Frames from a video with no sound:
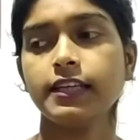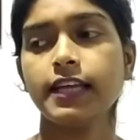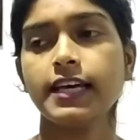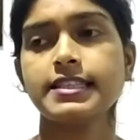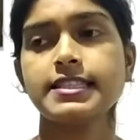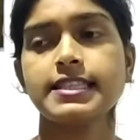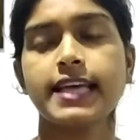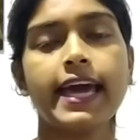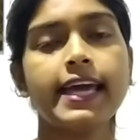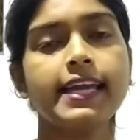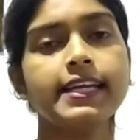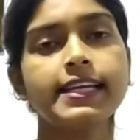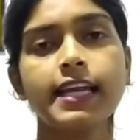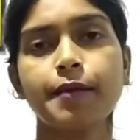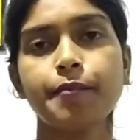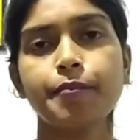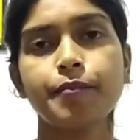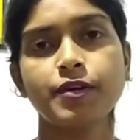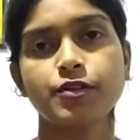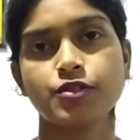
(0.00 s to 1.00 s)
has n
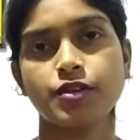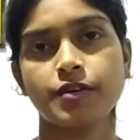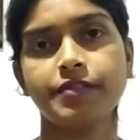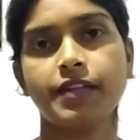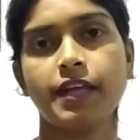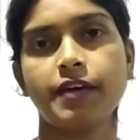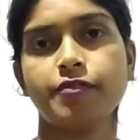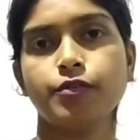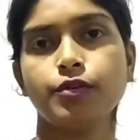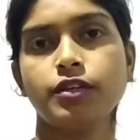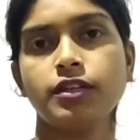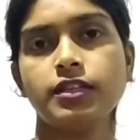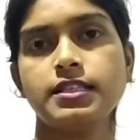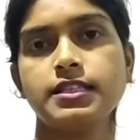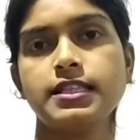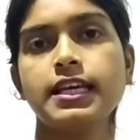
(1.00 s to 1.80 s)
numbers of daffodils.